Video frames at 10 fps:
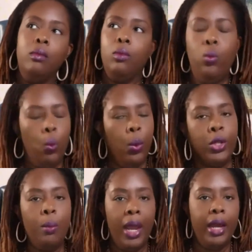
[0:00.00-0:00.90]
when
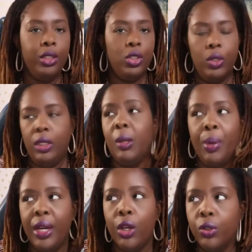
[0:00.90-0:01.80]
you manage,
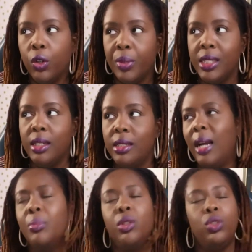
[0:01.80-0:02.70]
depending on your business
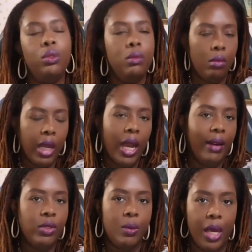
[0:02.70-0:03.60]
type, that you may
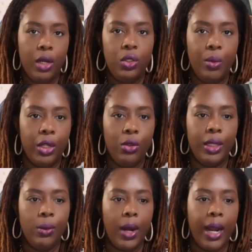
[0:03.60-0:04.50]
have to manage
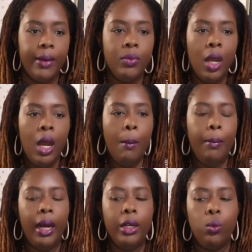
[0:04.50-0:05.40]
manually, right?
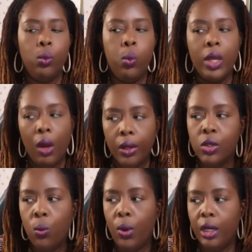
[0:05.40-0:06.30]
But we also
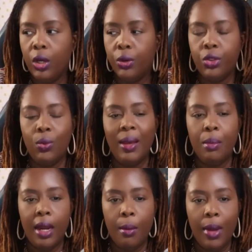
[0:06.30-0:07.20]
want to go through and
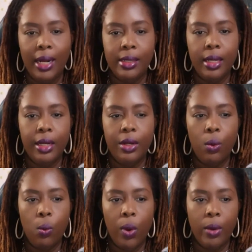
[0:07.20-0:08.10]
minimize it
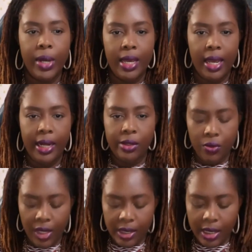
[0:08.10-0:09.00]
where we can. So
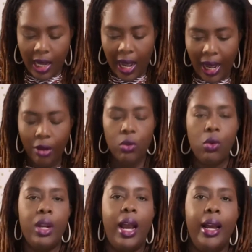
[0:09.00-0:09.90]
this is how you're
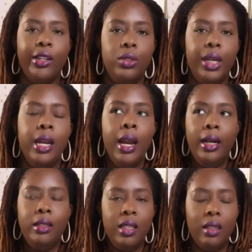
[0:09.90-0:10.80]
going to actually
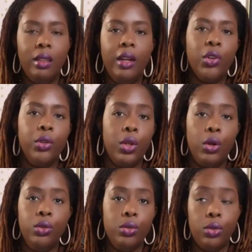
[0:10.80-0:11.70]
deliver
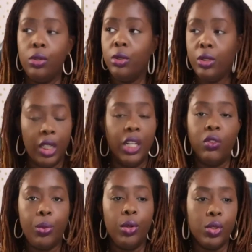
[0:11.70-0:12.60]
those
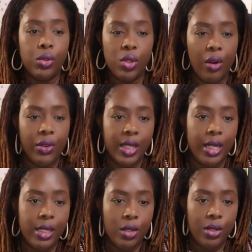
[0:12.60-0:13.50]
deliverables or
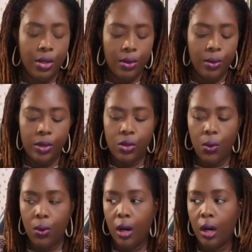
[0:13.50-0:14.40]
services to
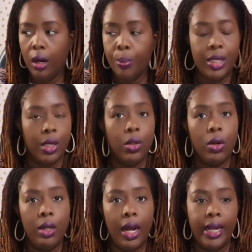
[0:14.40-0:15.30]
your particular
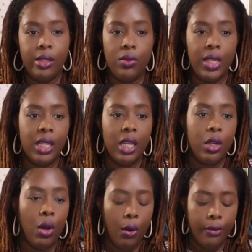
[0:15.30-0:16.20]
client. So this can
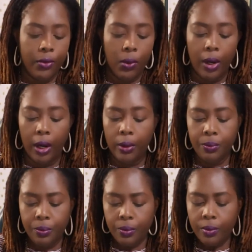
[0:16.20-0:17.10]
go for,
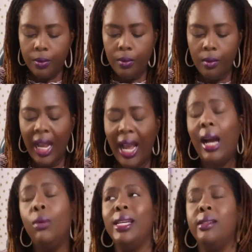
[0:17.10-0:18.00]

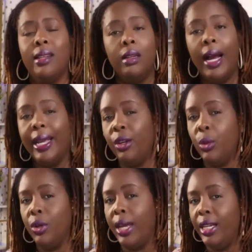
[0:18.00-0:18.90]
how is the client
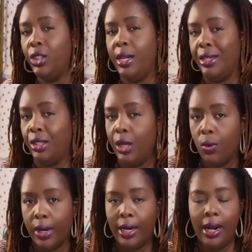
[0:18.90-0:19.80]
communication actually
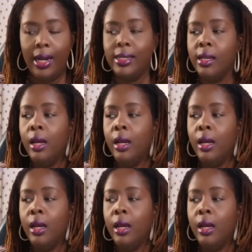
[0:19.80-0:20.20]
organized?